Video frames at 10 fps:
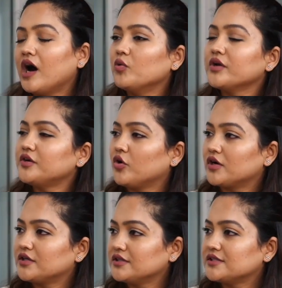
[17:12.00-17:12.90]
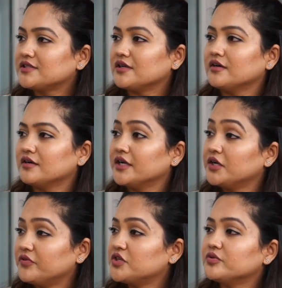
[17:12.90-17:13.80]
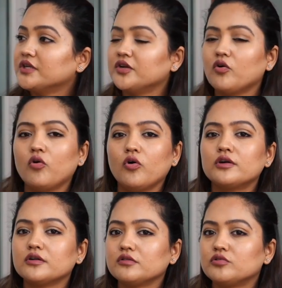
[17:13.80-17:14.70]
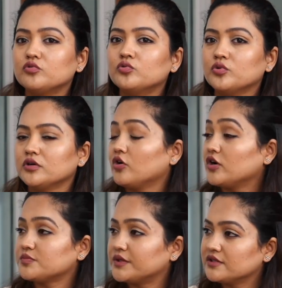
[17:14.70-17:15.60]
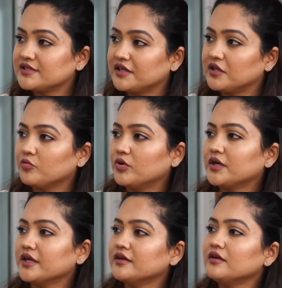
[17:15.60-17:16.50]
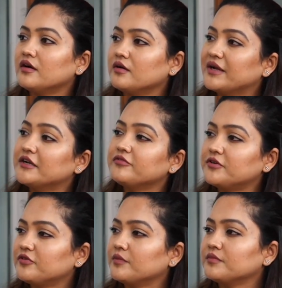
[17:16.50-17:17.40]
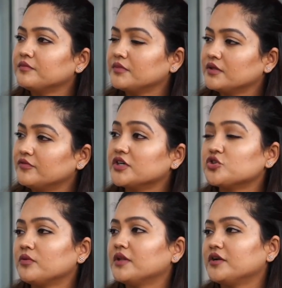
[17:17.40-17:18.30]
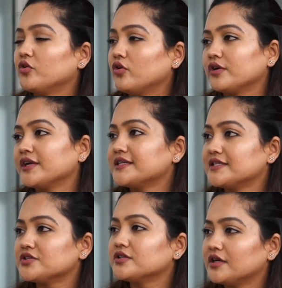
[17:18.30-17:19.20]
How can doctors individually or through the hospitals that they work in benefit from the workshop that your organization